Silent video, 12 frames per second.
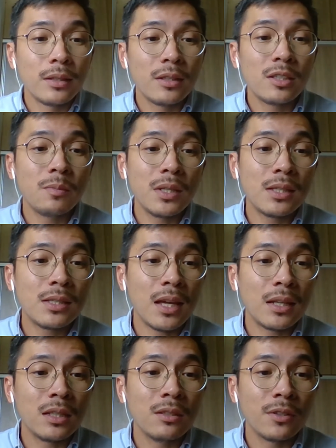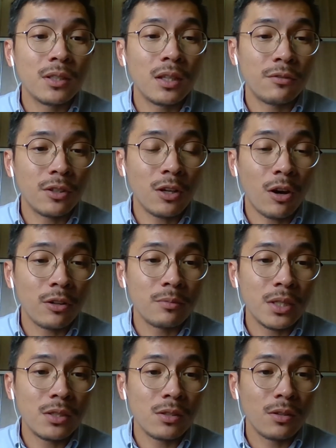This means that even if
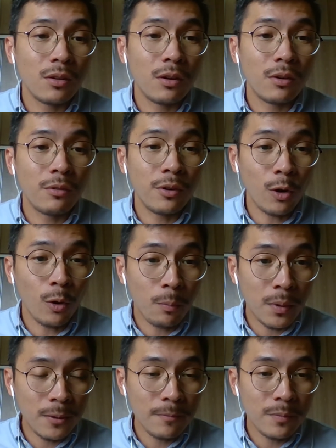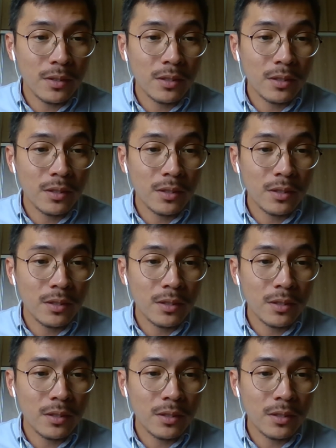economies reopen,